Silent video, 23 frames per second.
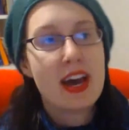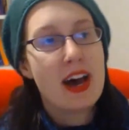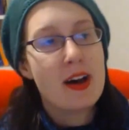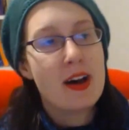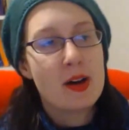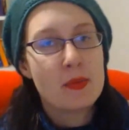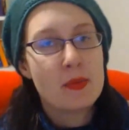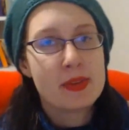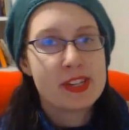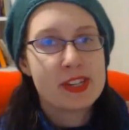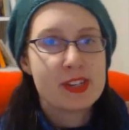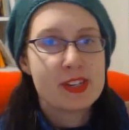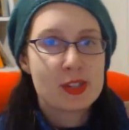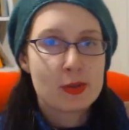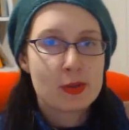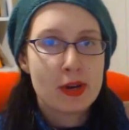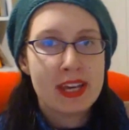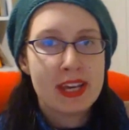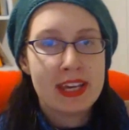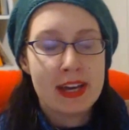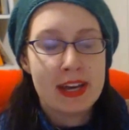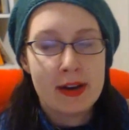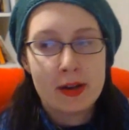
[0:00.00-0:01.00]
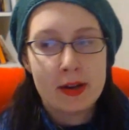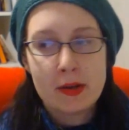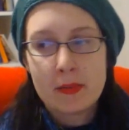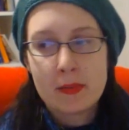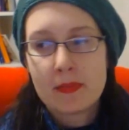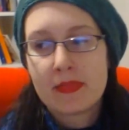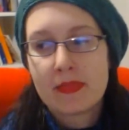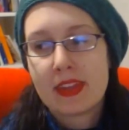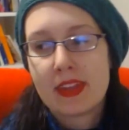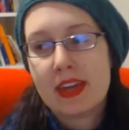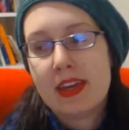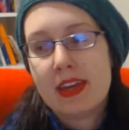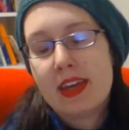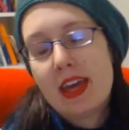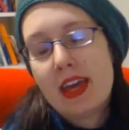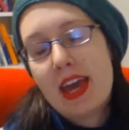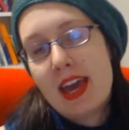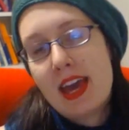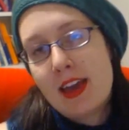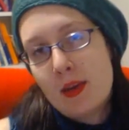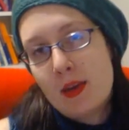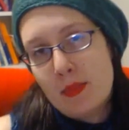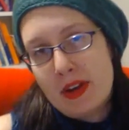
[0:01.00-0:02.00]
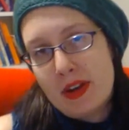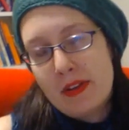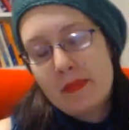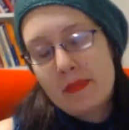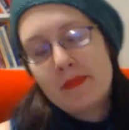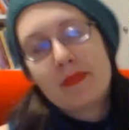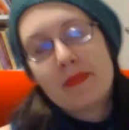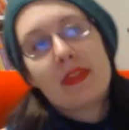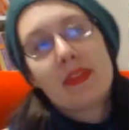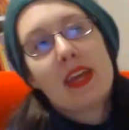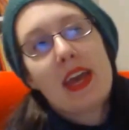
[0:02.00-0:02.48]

but she's quite young, Annabelle.